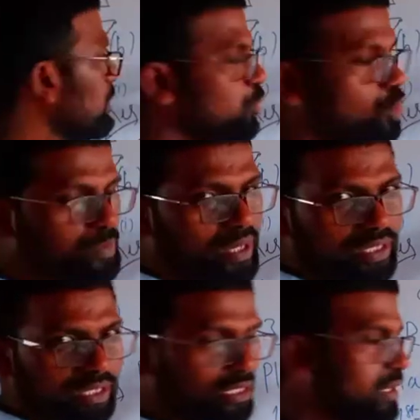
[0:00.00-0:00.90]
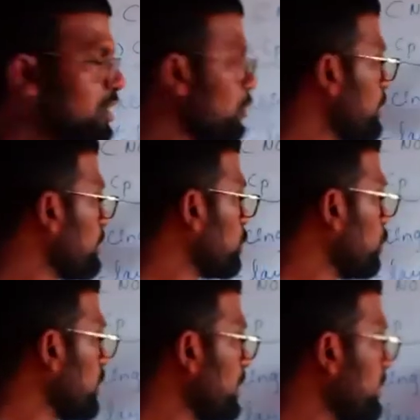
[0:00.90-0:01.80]
close packing from
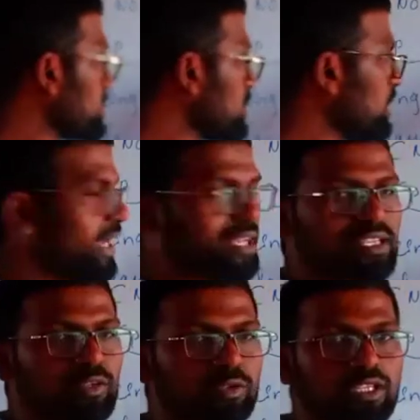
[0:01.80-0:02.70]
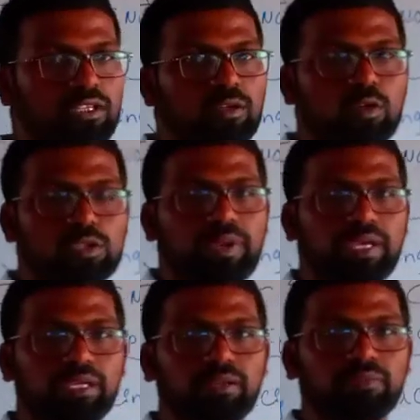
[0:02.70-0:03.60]
two-dimensional hexagonal close
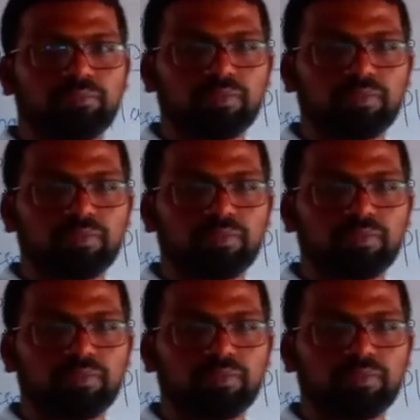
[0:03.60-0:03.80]
packing.